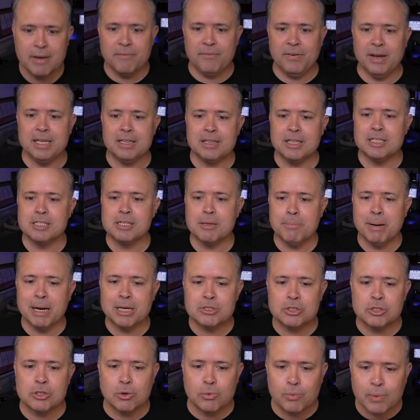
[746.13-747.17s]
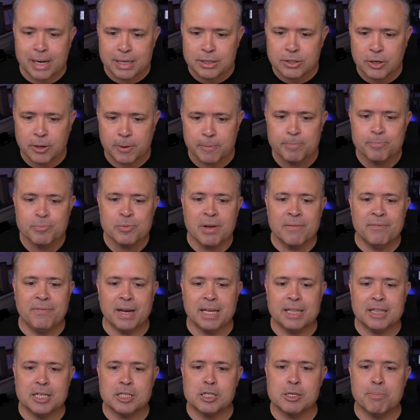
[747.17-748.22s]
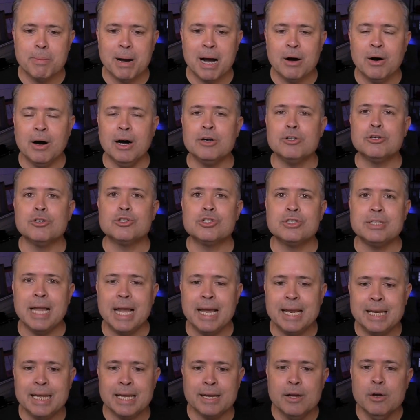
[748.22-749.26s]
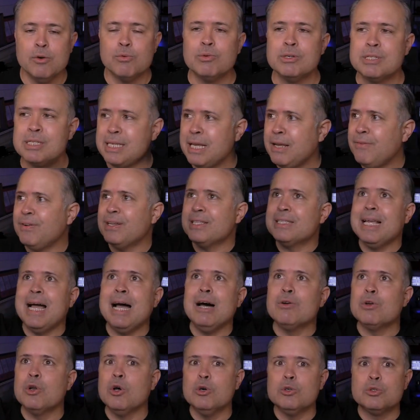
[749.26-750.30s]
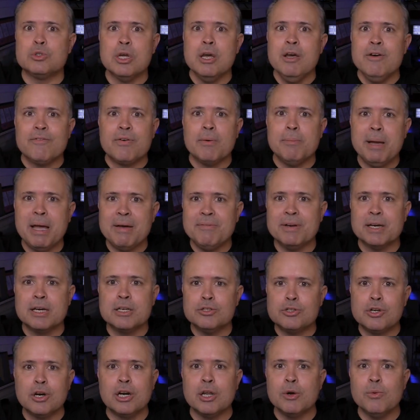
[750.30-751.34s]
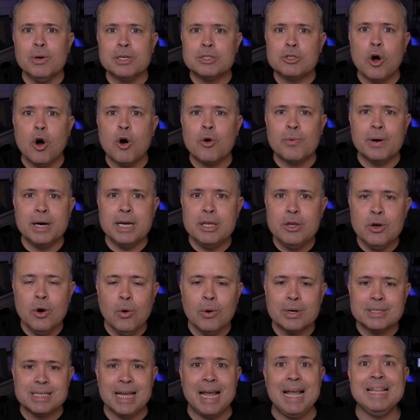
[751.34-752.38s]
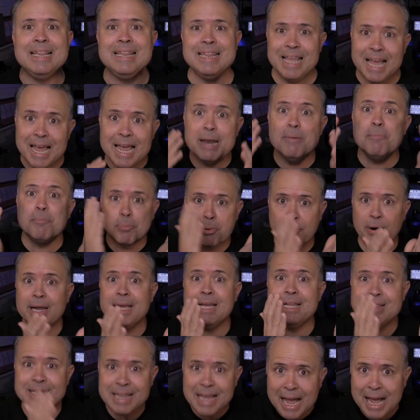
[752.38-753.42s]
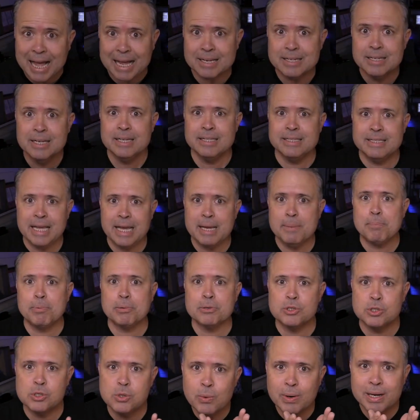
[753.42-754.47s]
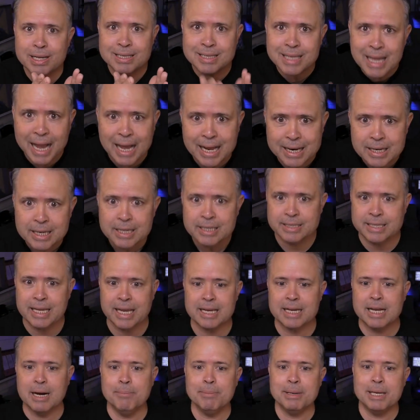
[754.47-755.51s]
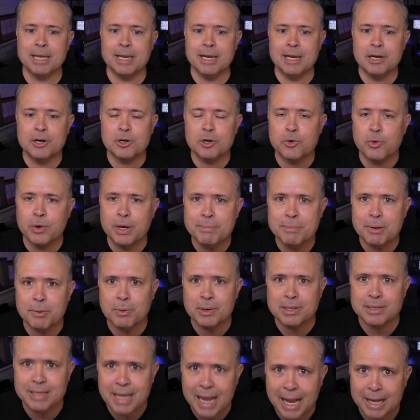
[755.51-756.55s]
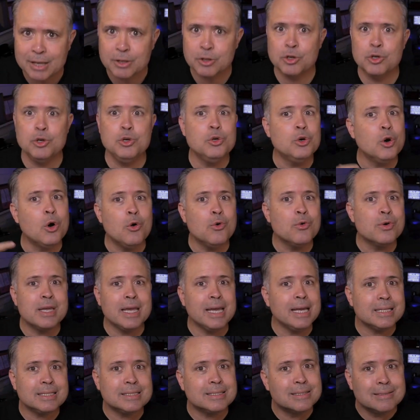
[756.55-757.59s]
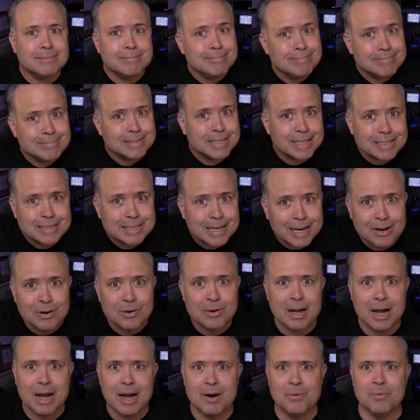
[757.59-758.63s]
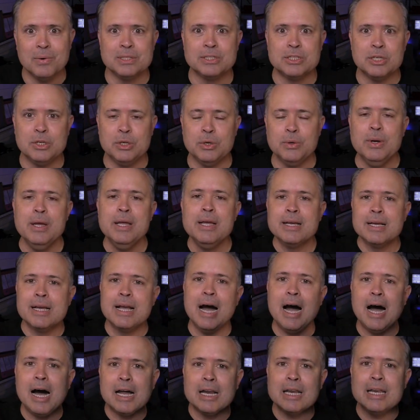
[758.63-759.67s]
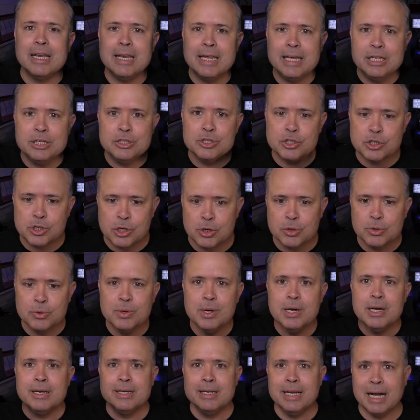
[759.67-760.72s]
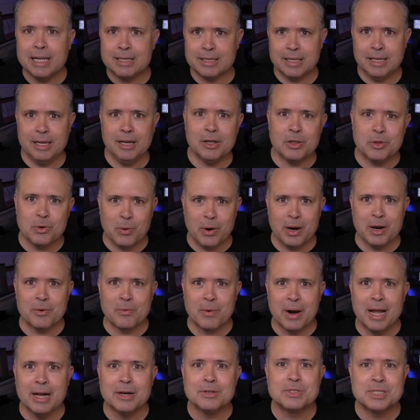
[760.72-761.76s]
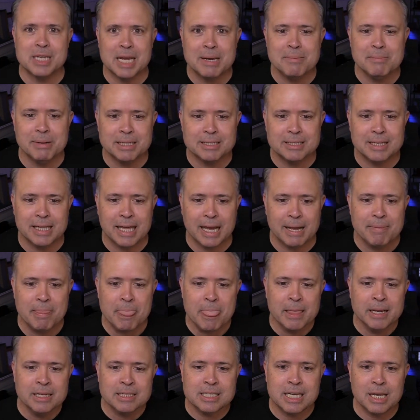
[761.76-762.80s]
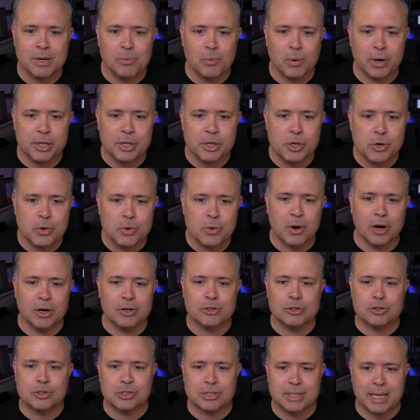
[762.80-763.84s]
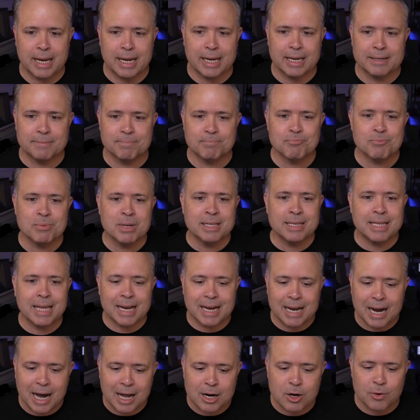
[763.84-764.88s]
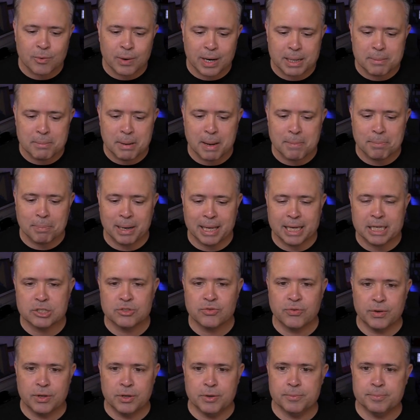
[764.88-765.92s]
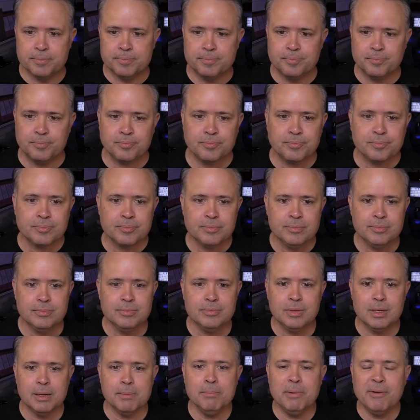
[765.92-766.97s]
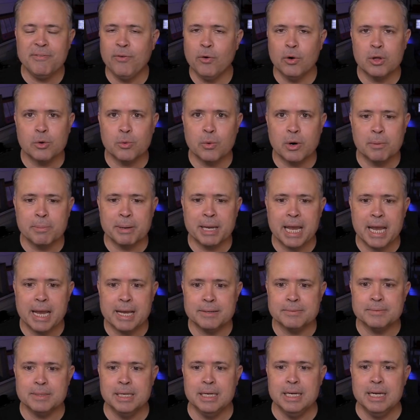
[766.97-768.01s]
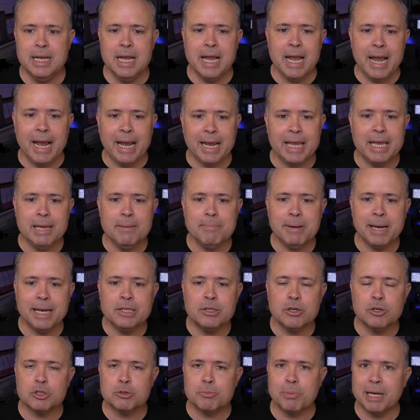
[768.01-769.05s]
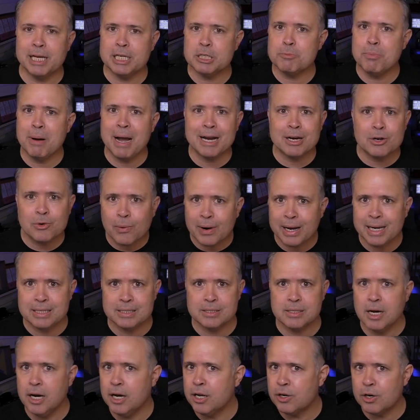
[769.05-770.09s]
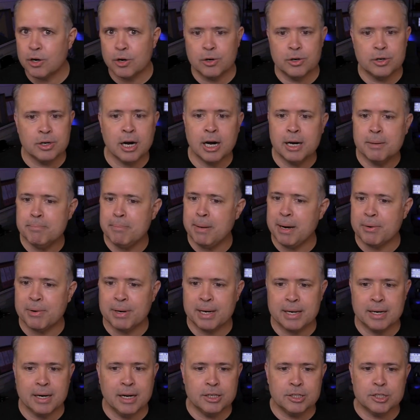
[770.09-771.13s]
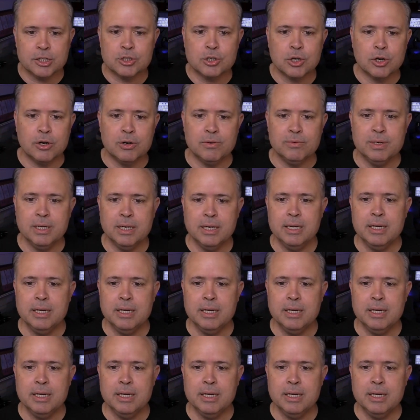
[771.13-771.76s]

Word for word: Faith is about surrender. Faith is about understanding, receiving downloads from heaven concerning what's already yours, and then praying that, then pursuing that, then coming in agreement with that. You don't get to tell God what to do. God leads you, not the other way around. Say amen to that. See, when you understand that God already made plans for you before the world began, and He made those plans by grace, unearned, unmerited, undeserved